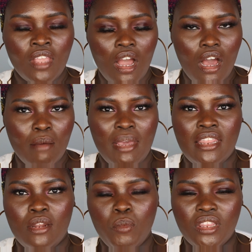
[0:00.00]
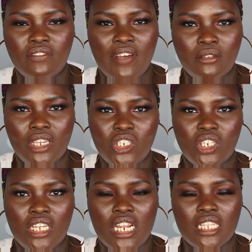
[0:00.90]
And then with the
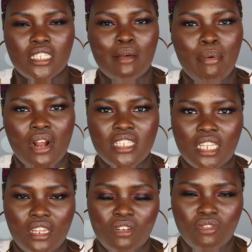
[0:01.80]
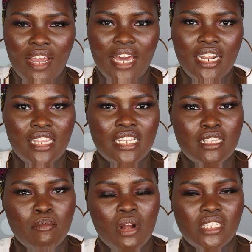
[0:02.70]
foundation, in some parts it looked red and then in
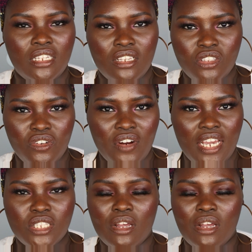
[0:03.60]
some parts it looks gray.